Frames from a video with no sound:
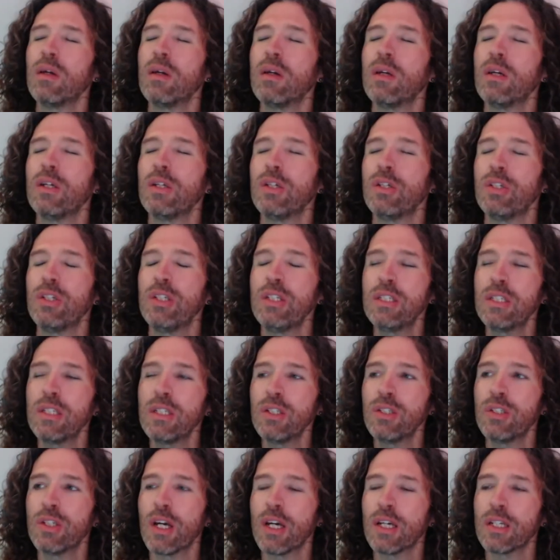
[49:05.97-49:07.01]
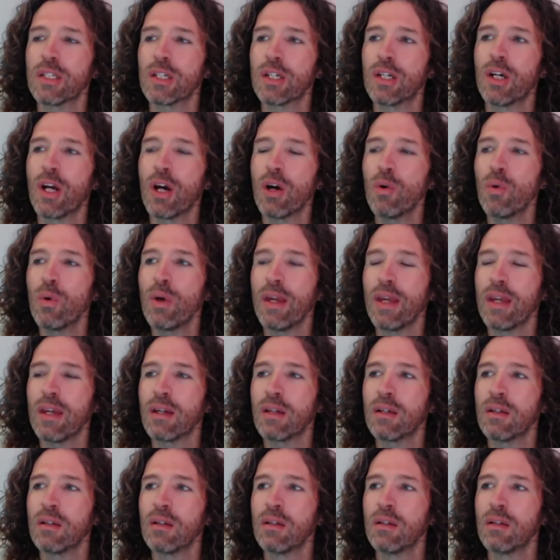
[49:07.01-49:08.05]
she suggests
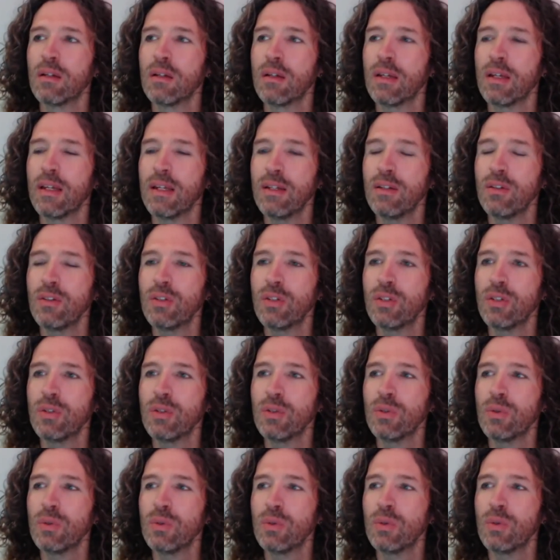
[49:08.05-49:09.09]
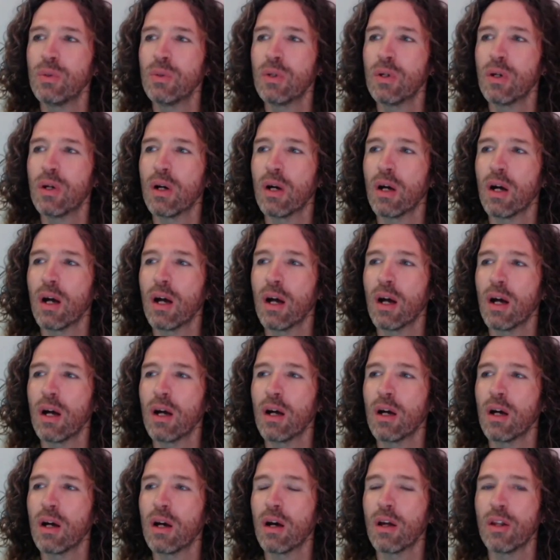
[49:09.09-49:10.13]
going into
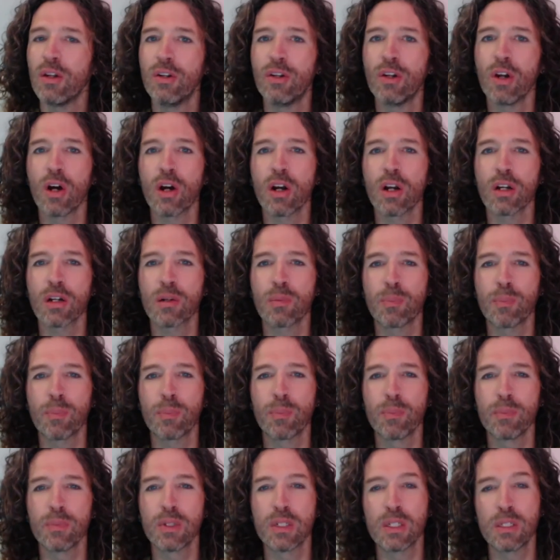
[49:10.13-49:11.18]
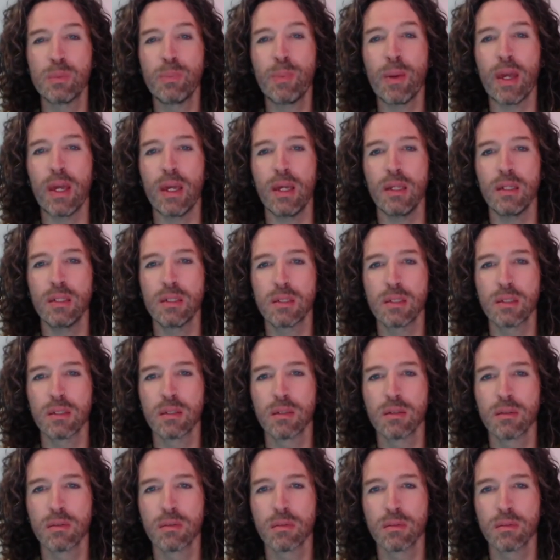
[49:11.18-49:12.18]
uh, a dark space